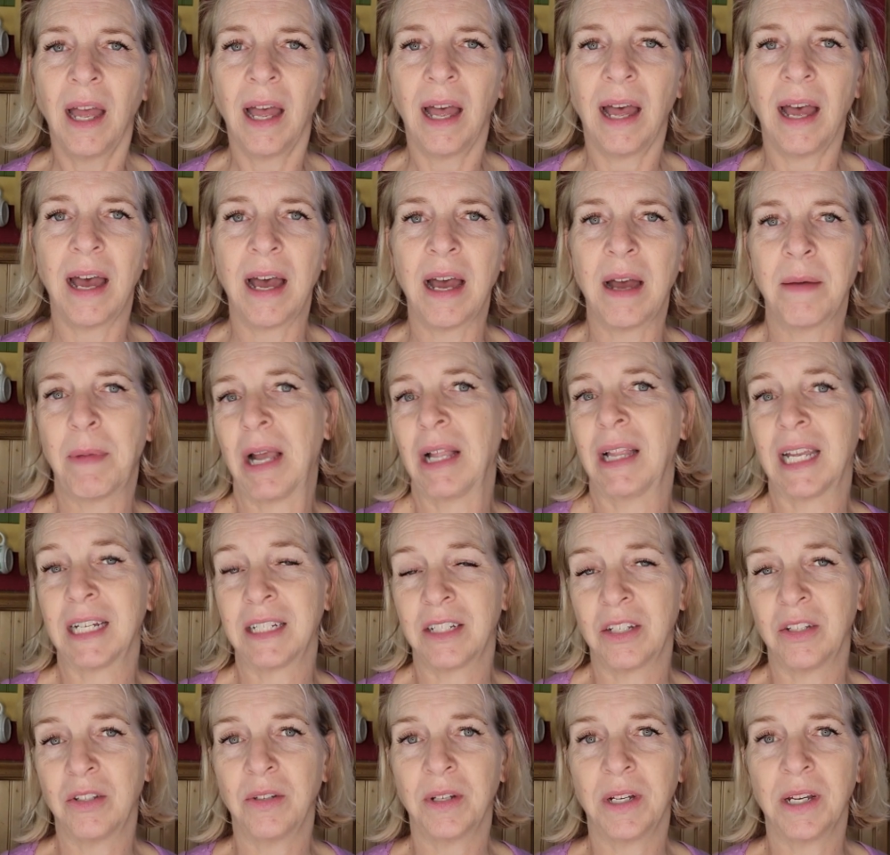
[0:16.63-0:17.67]
I like
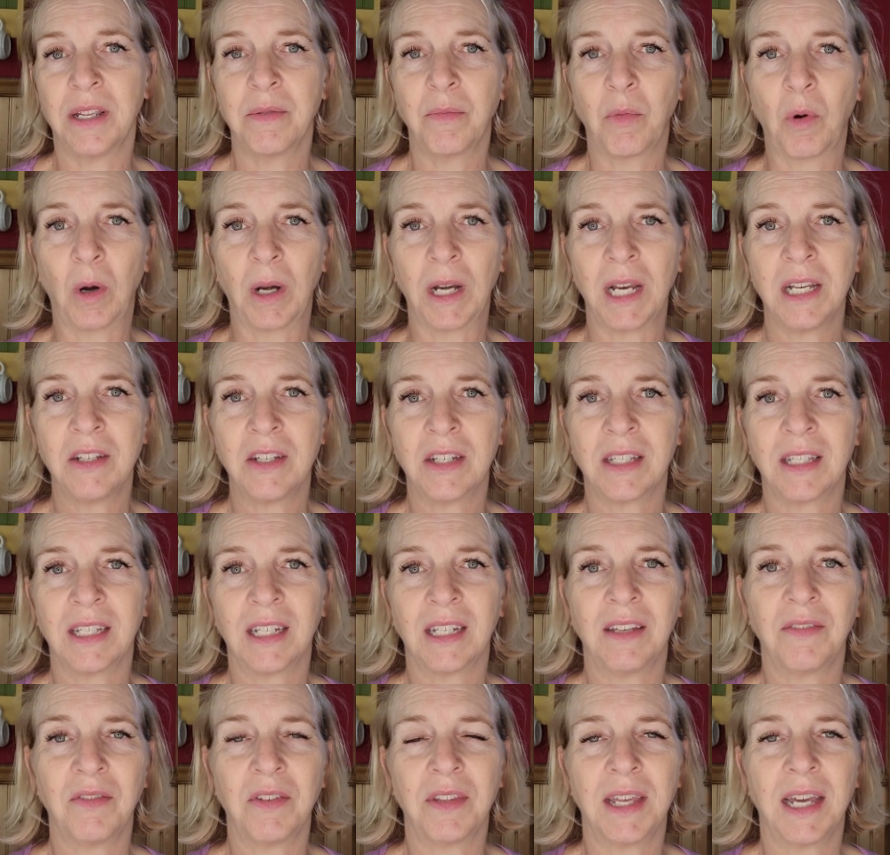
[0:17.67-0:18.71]
to do it in the morning just to
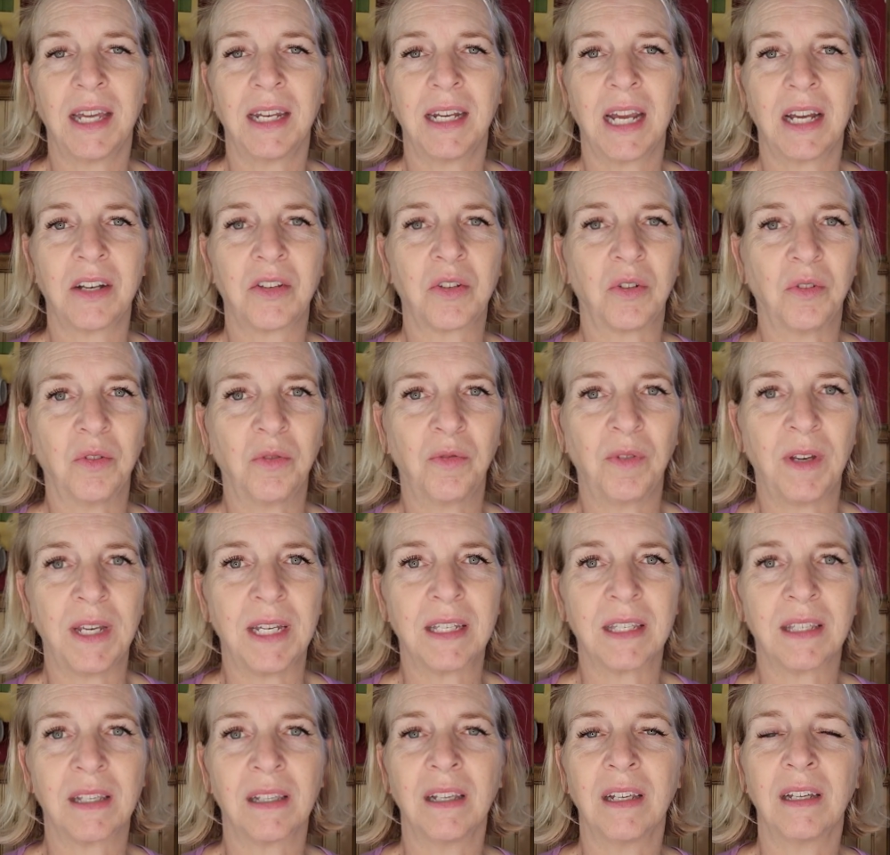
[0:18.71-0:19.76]
give you that natural
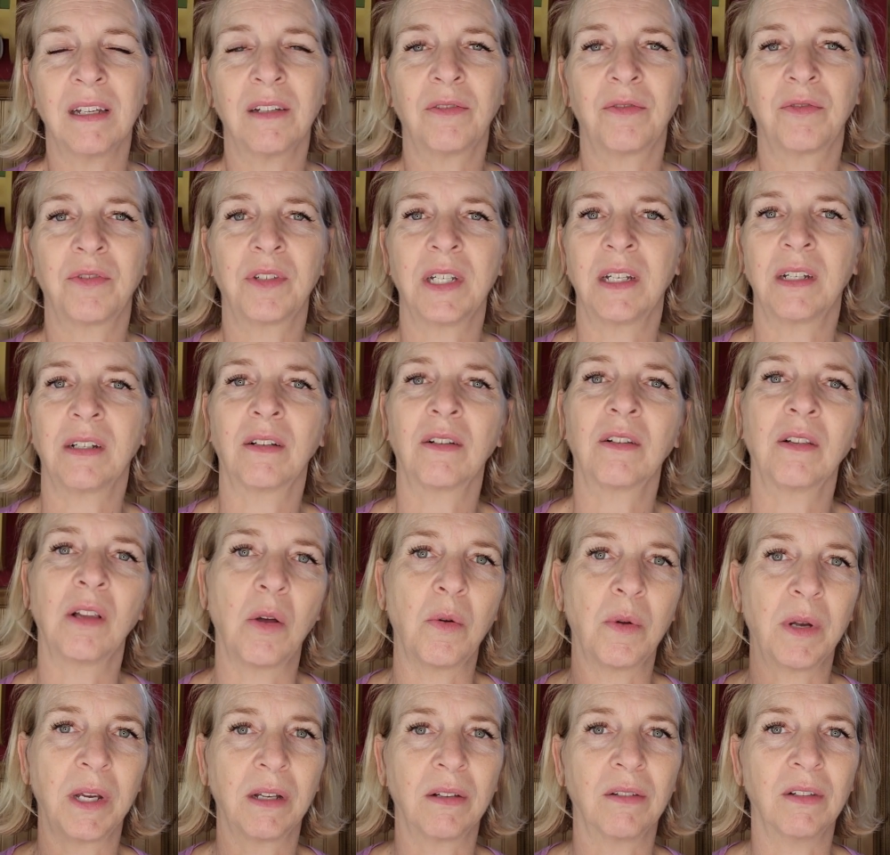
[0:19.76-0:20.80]
facelift and
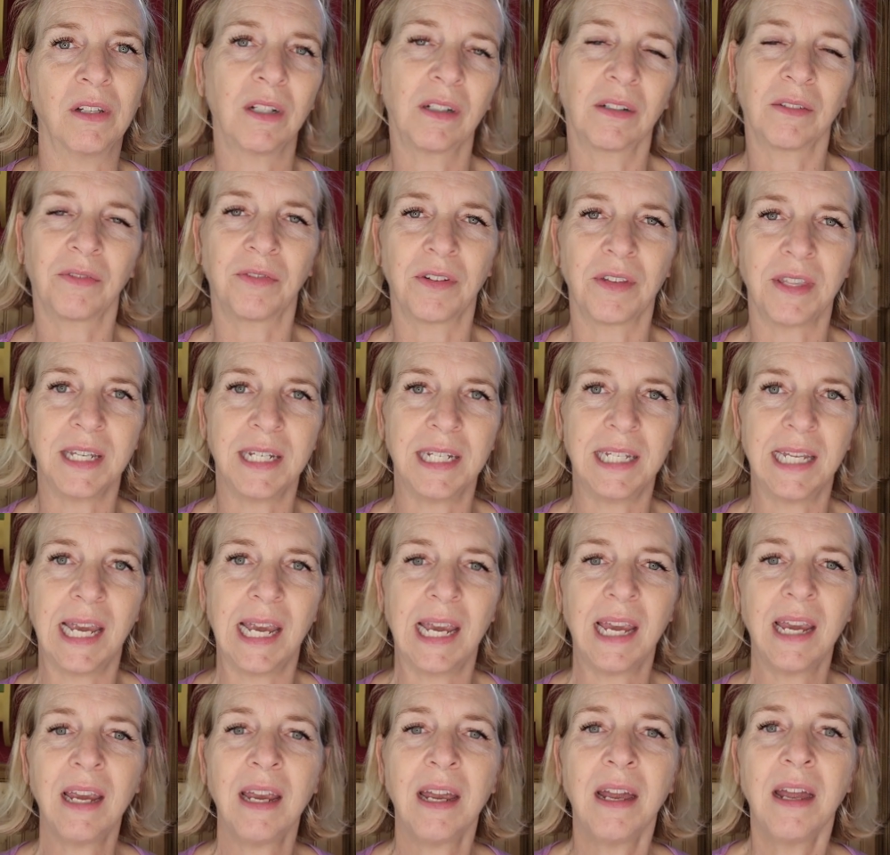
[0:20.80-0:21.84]
glowing look for the
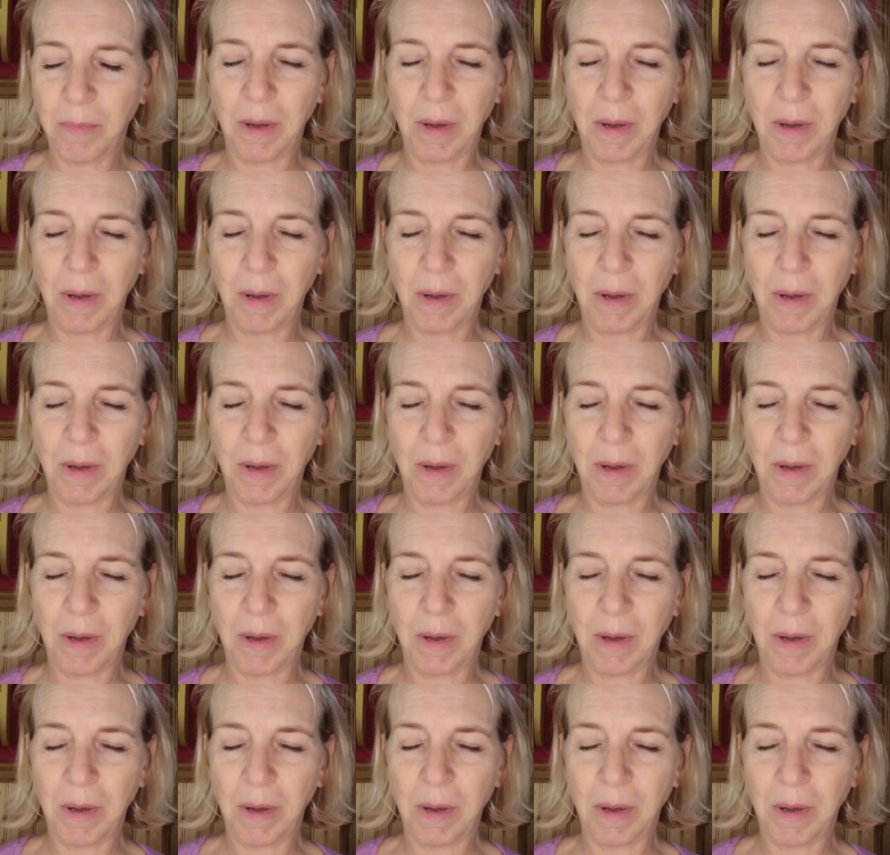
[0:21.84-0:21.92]
day.